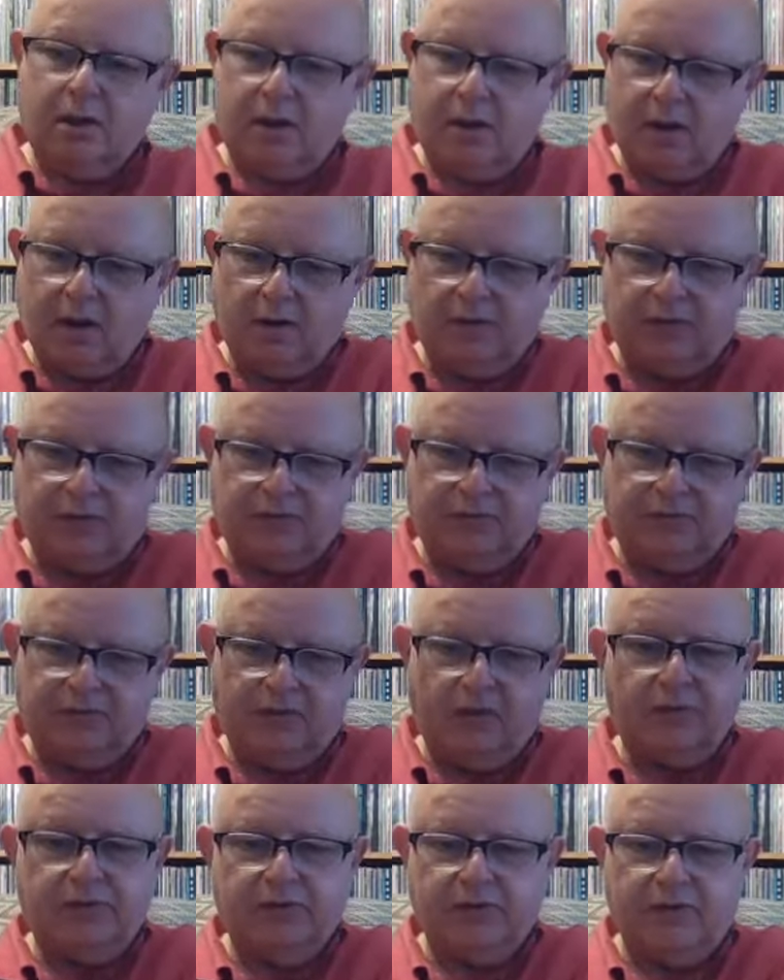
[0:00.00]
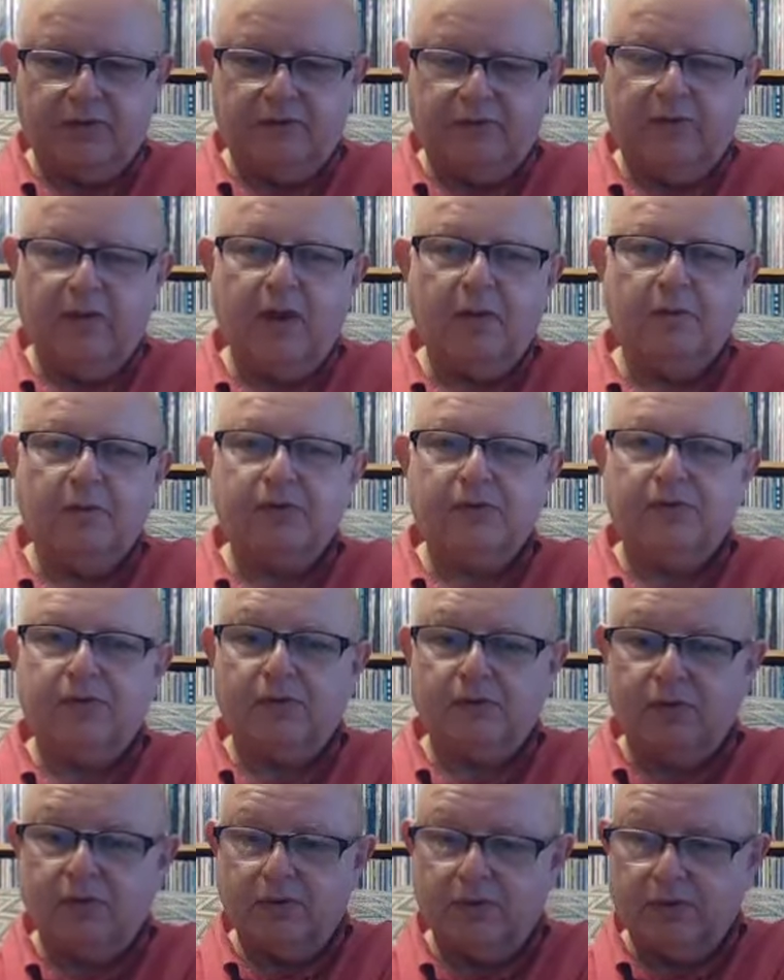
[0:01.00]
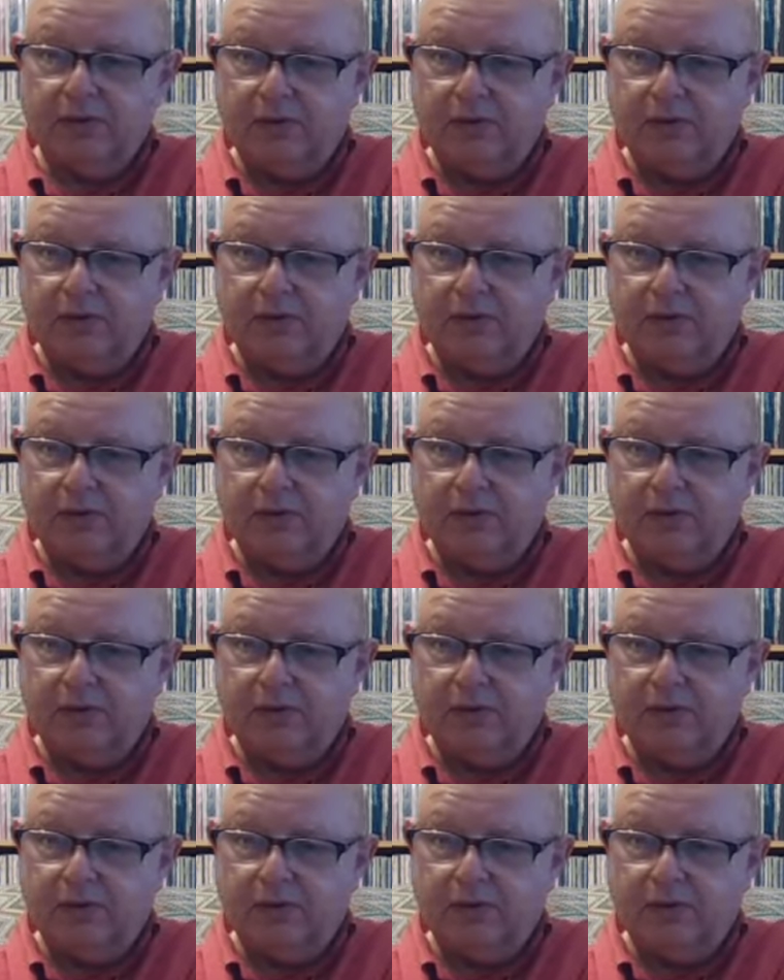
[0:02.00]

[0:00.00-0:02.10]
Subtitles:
Now he's obviously famous for all